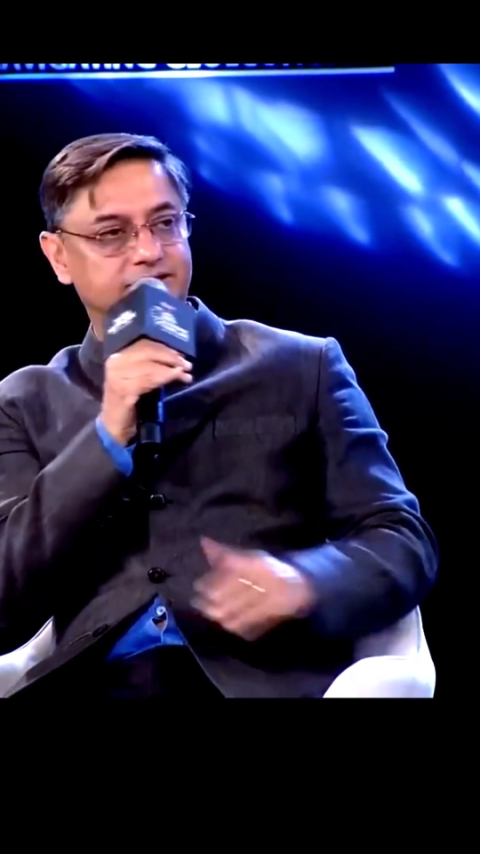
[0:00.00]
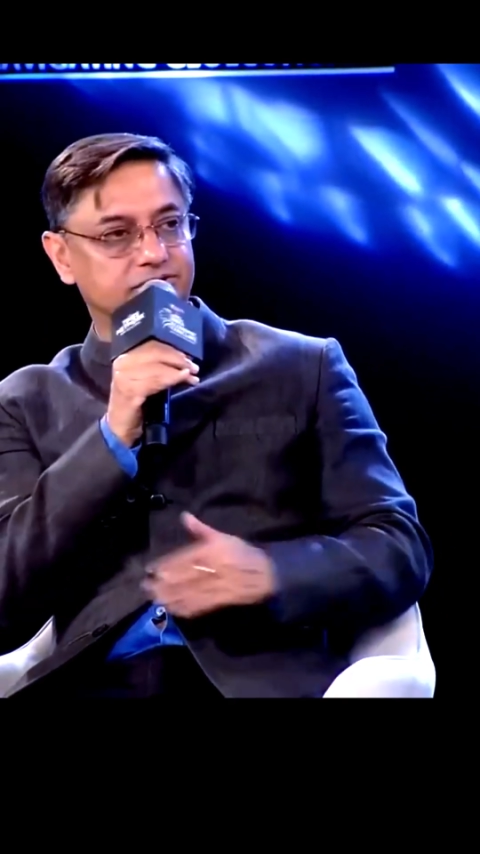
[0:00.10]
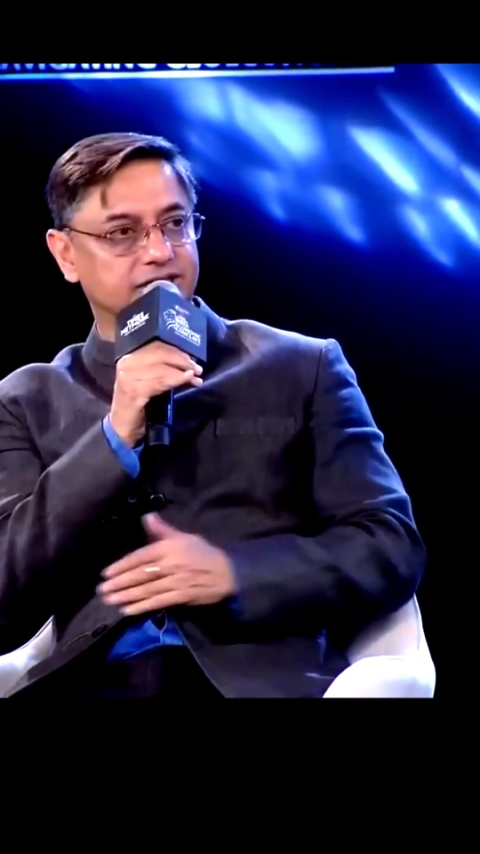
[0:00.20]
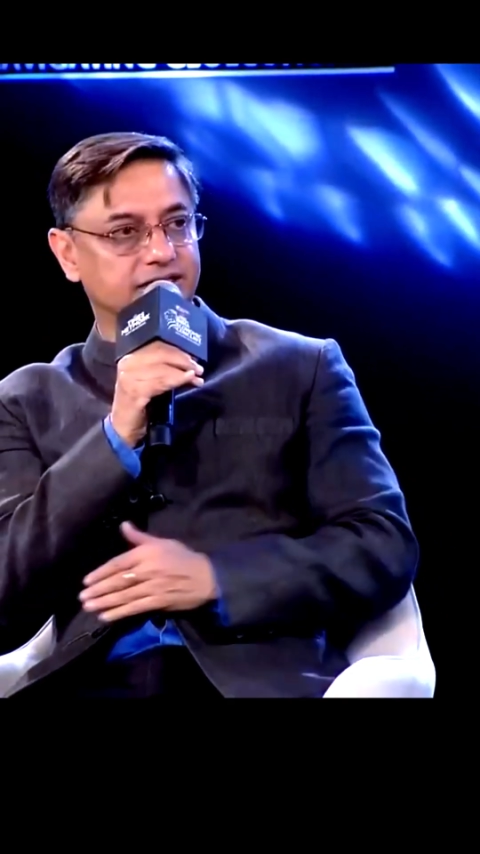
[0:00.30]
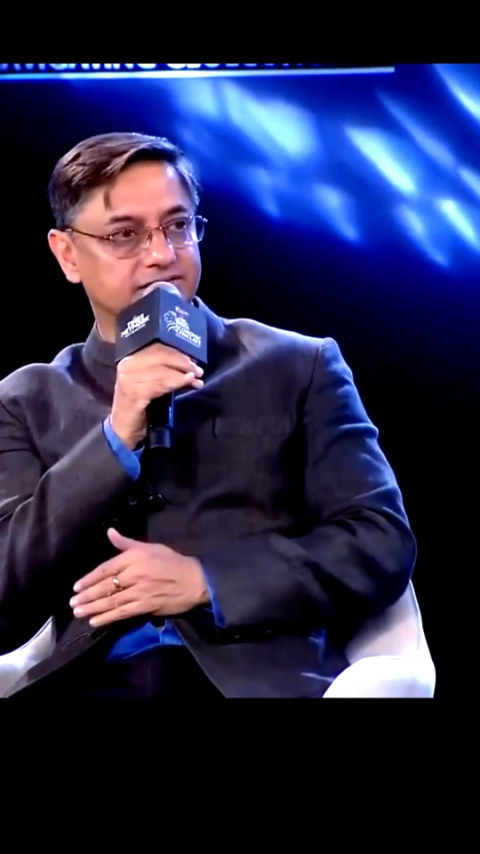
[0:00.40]

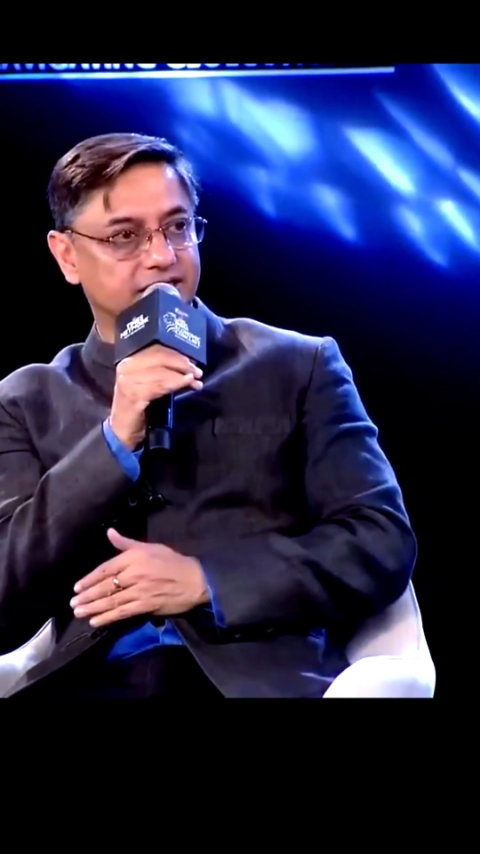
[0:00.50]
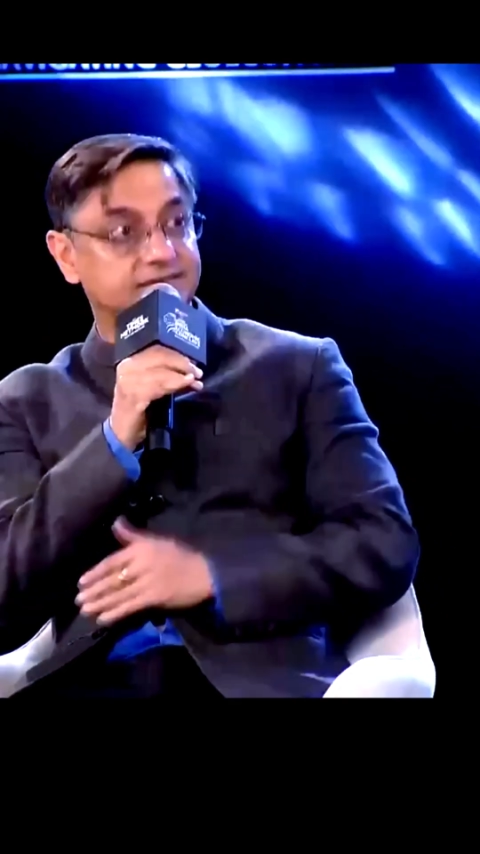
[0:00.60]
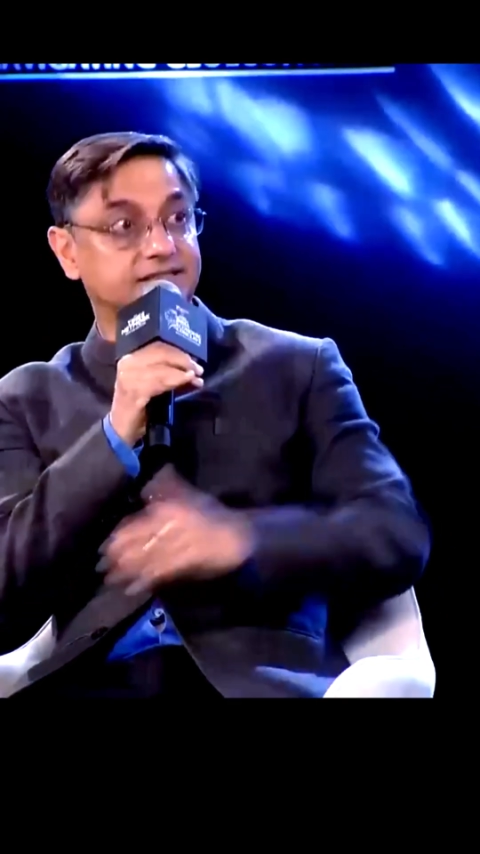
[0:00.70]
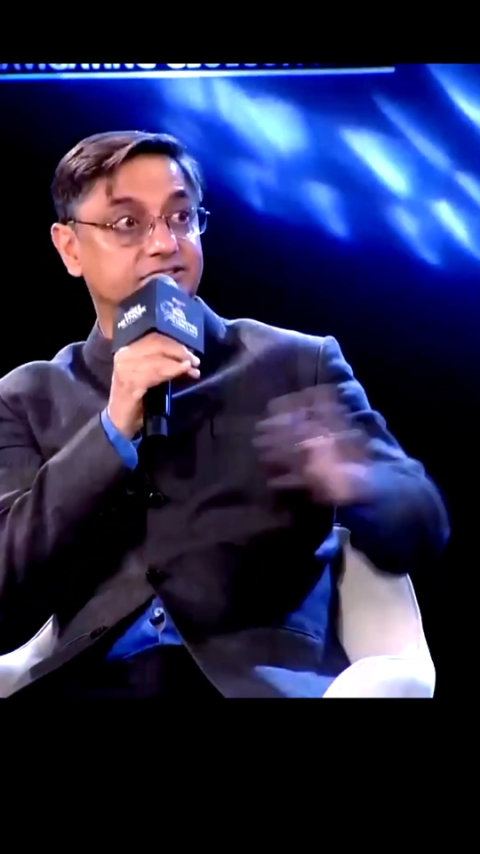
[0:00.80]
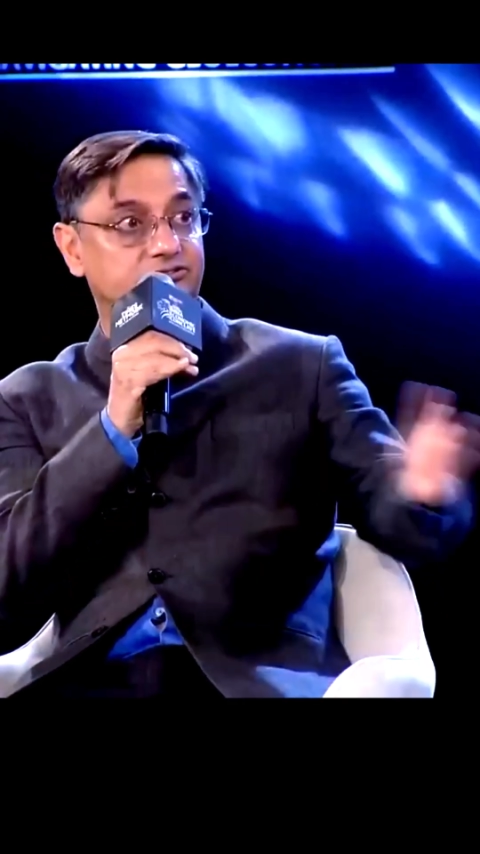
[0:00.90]
actually have
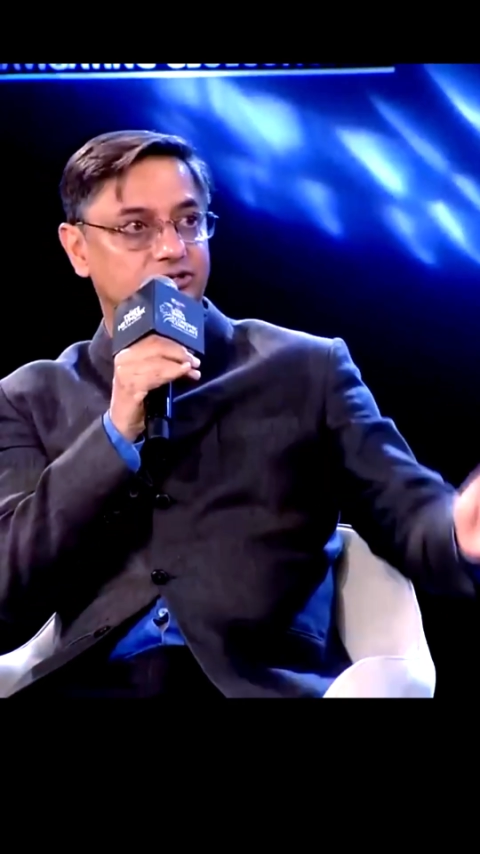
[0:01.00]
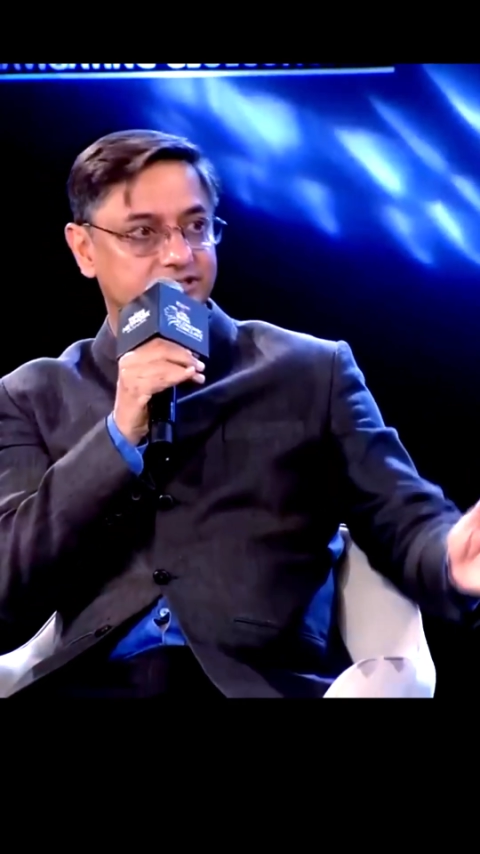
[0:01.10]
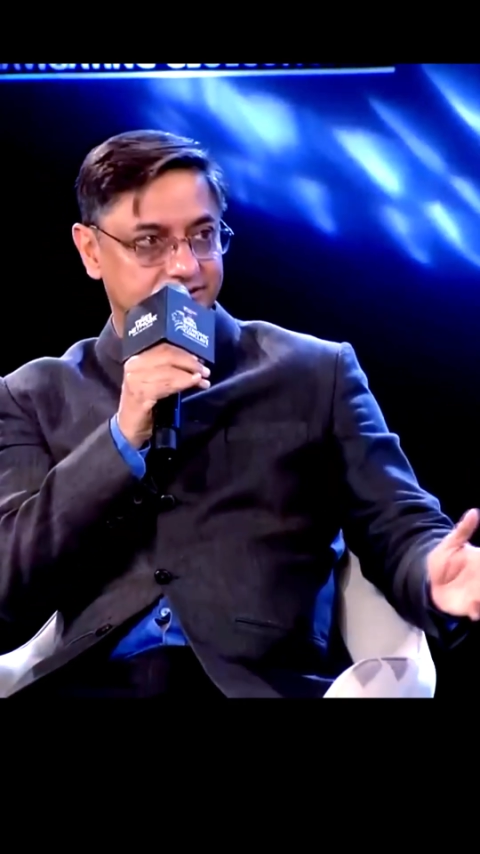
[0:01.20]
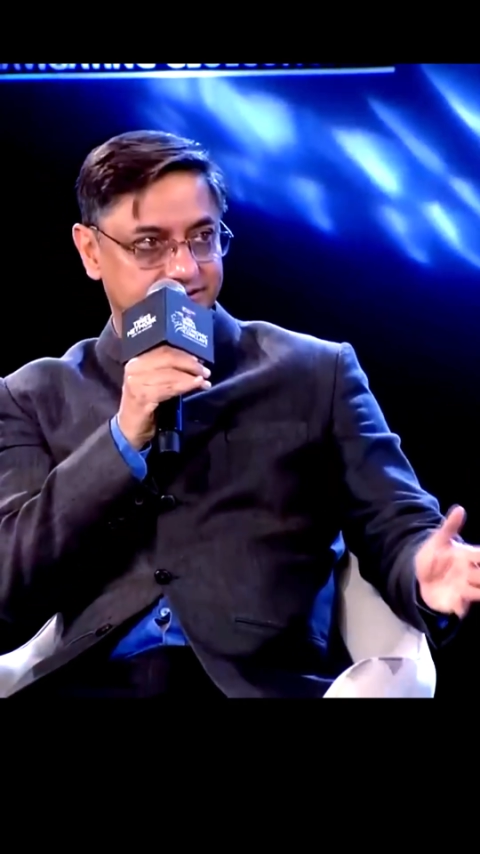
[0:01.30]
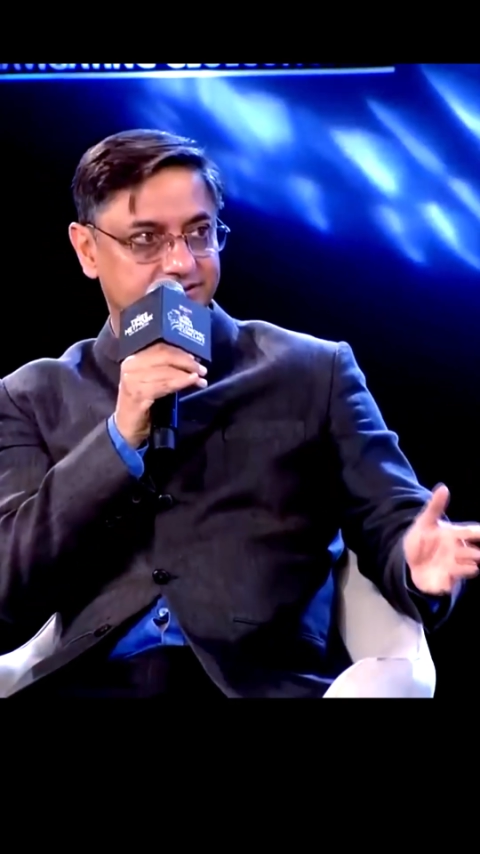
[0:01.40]
excessive
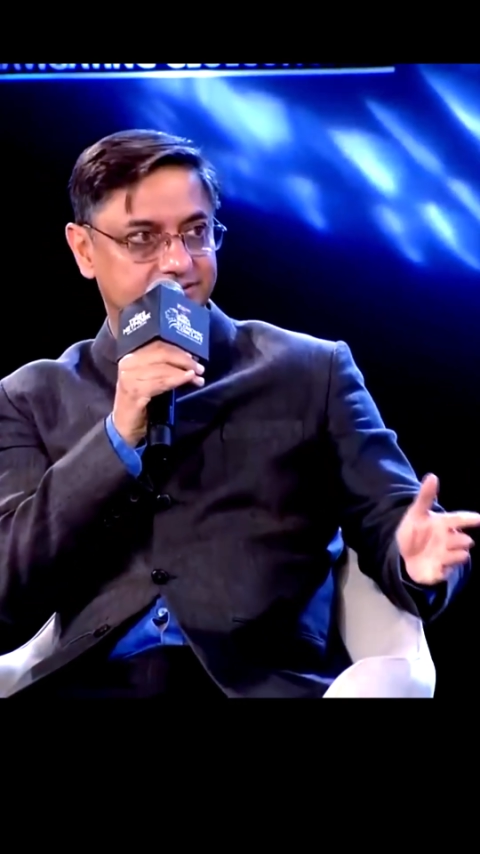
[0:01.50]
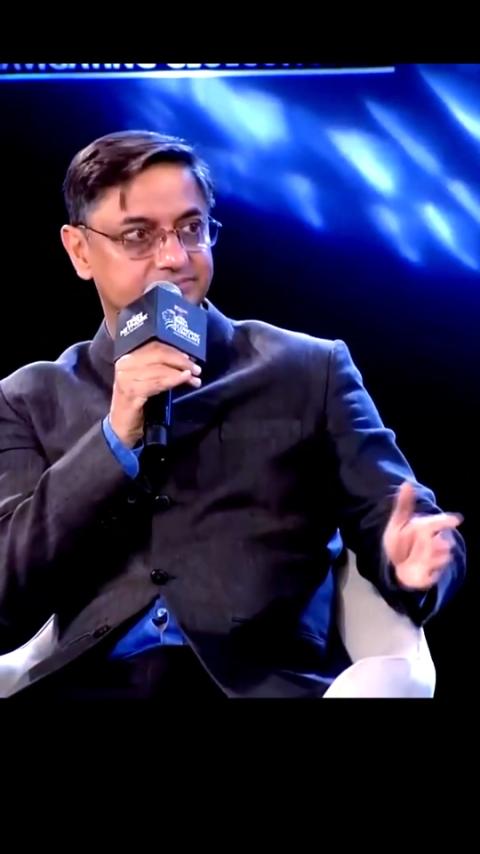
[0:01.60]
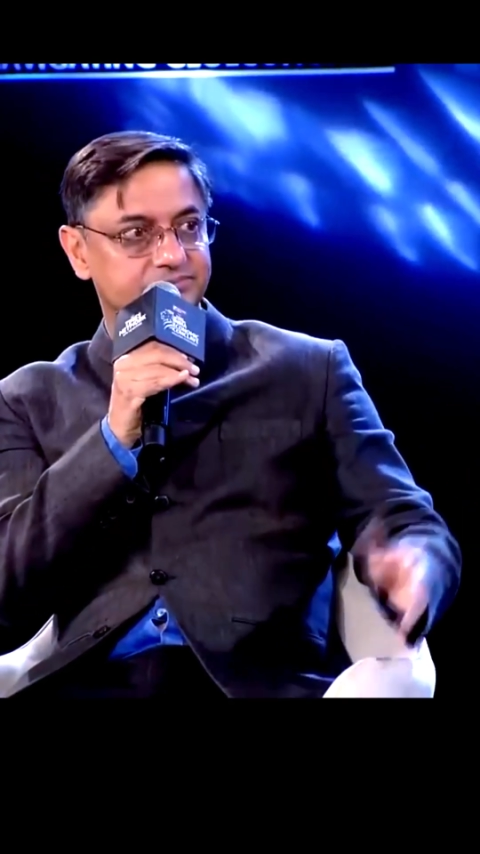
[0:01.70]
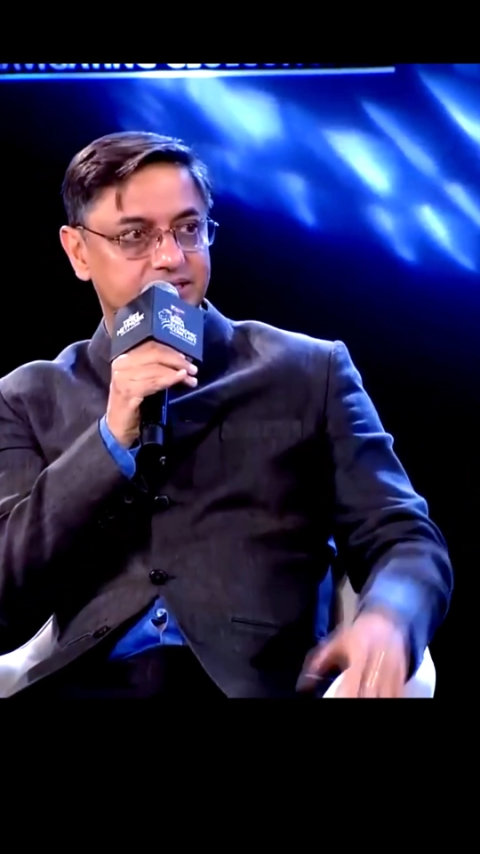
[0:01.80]
orders.